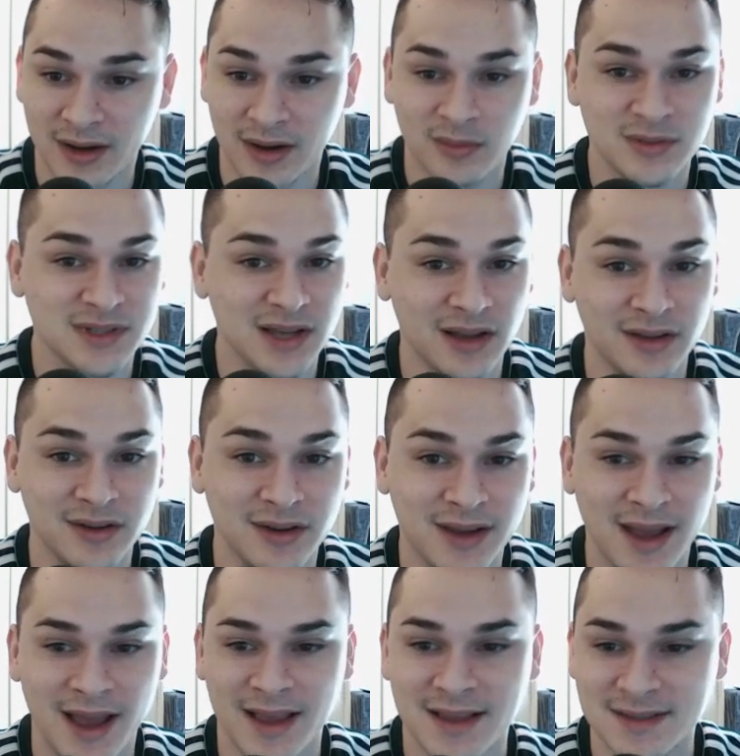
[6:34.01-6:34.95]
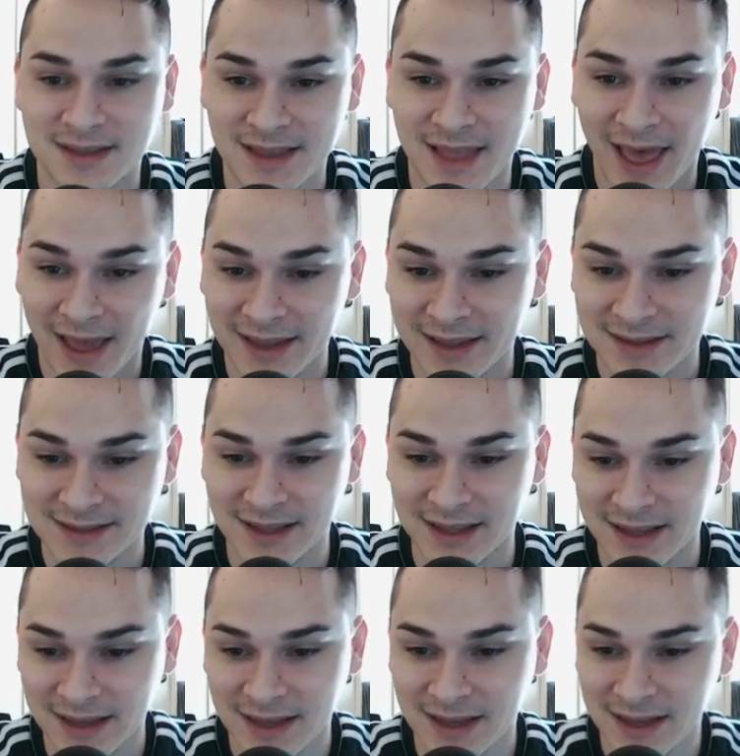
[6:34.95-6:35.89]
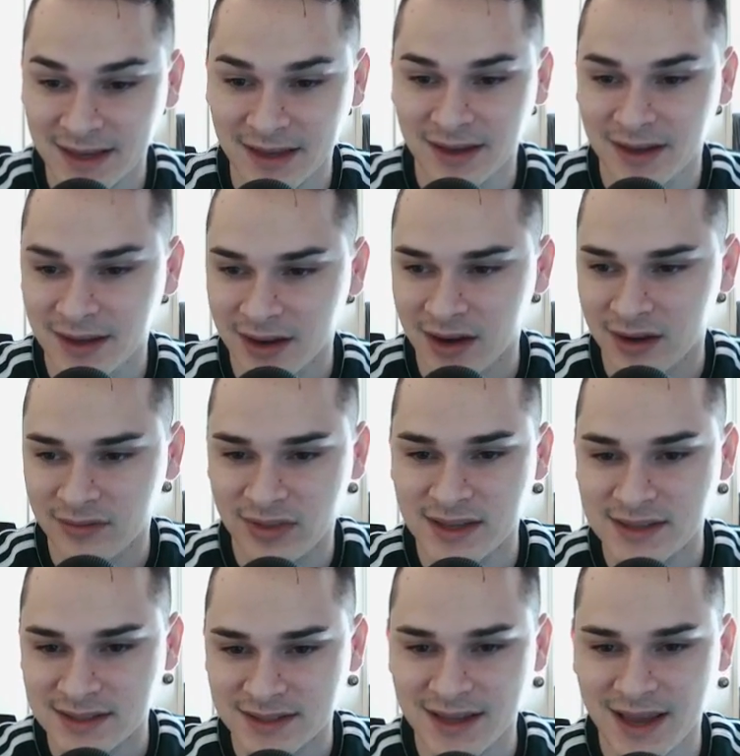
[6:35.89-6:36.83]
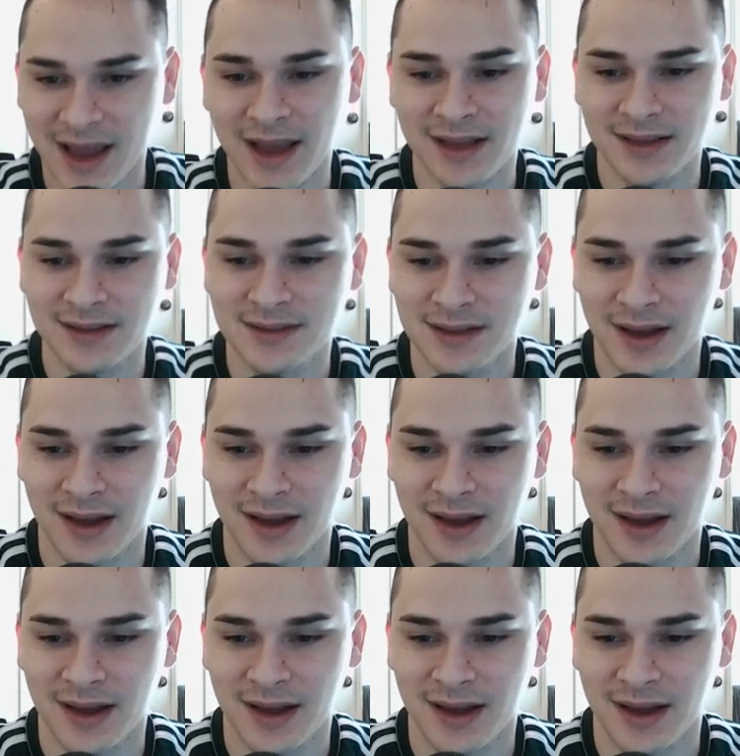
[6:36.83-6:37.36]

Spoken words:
I'm telling you guys, that is the key of these attacks.